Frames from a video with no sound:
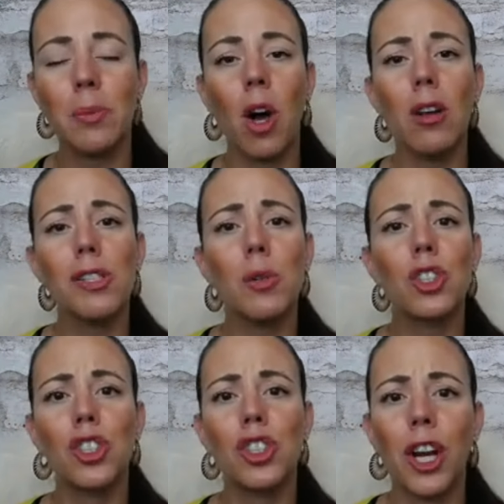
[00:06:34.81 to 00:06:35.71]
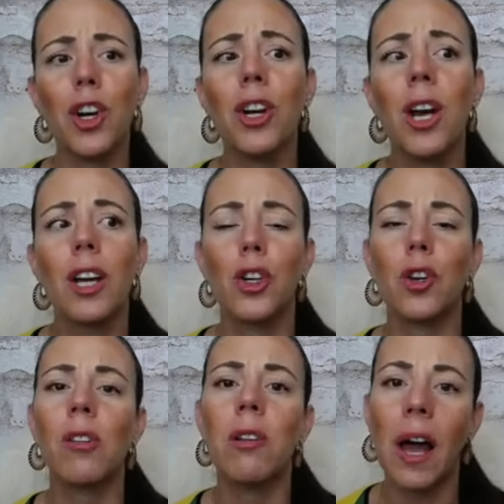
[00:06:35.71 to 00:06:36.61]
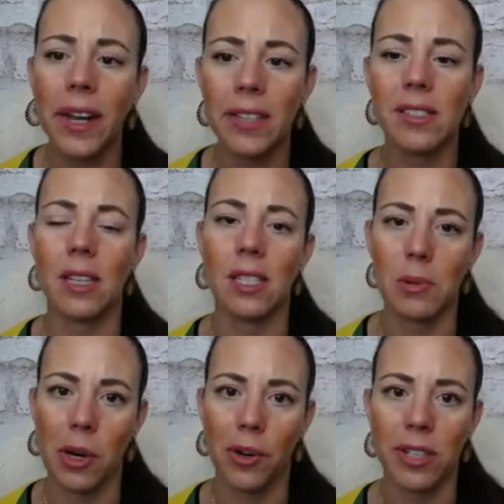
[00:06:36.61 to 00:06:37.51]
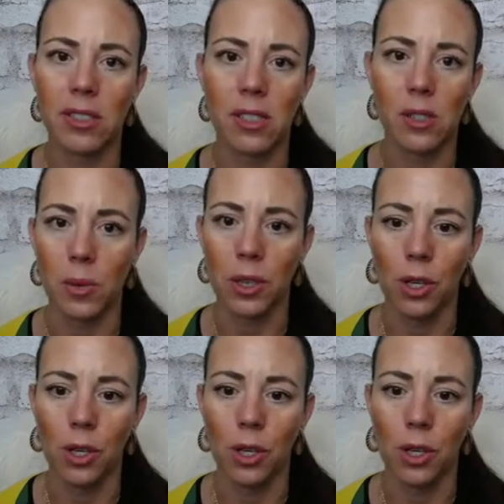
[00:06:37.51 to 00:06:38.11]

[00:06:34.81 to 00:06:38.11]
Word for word: but also share your clients' experiences with